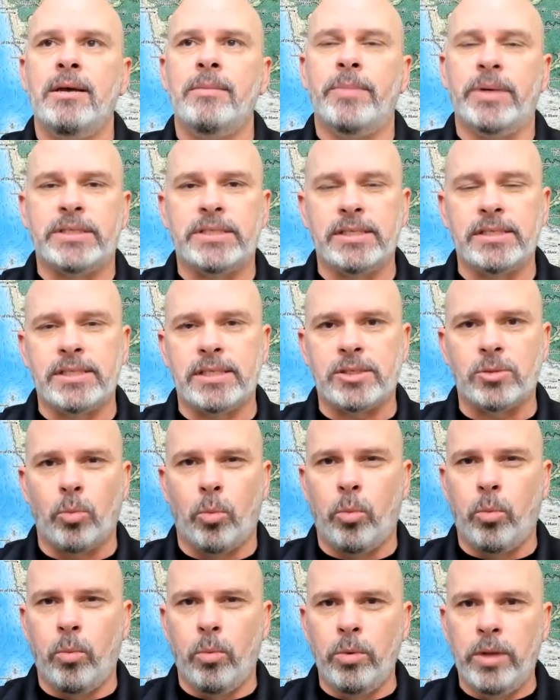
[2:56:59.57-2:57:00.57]
But since it's
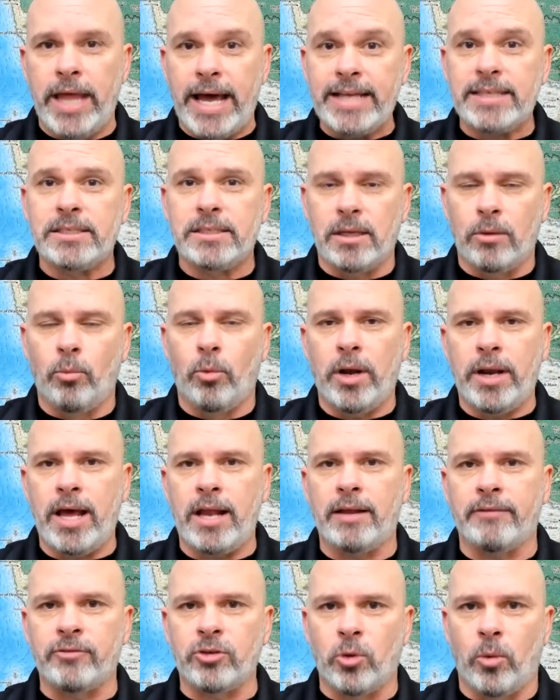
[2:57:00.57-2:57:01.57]
less than one
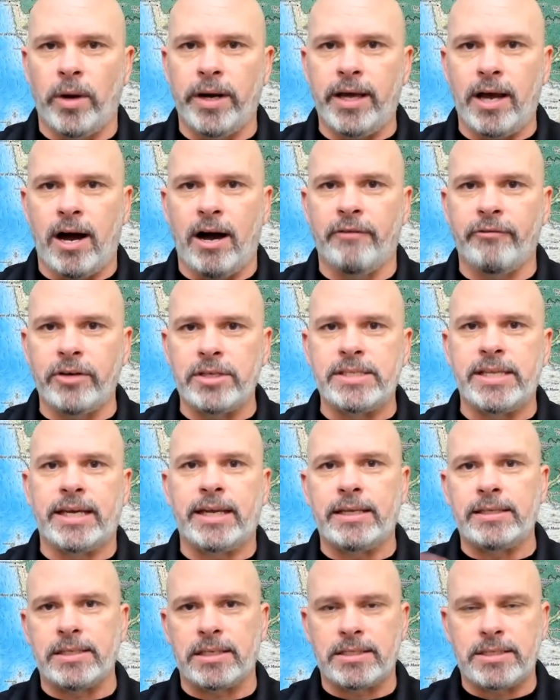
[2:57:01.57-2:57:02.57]
out of 20 offers that
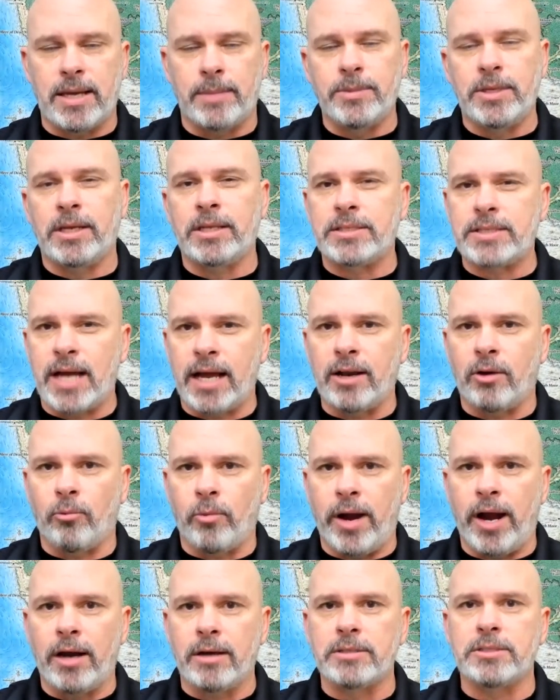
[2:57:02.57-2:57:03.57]
gets accepted, it's kind of
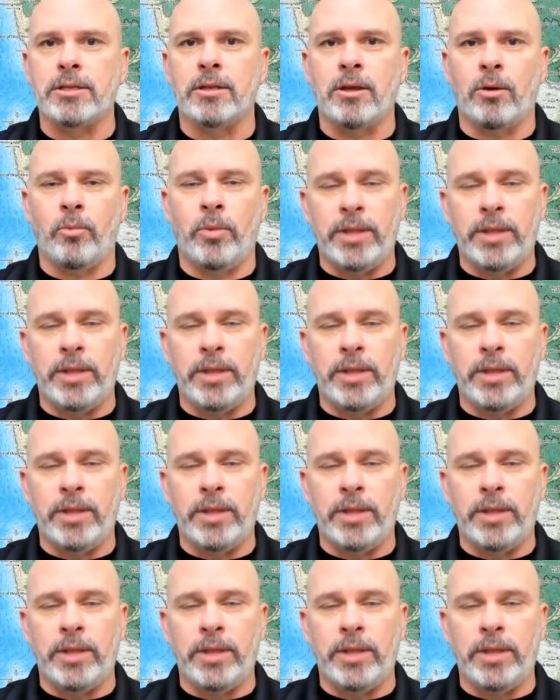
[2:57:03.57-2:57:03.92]
rare. So that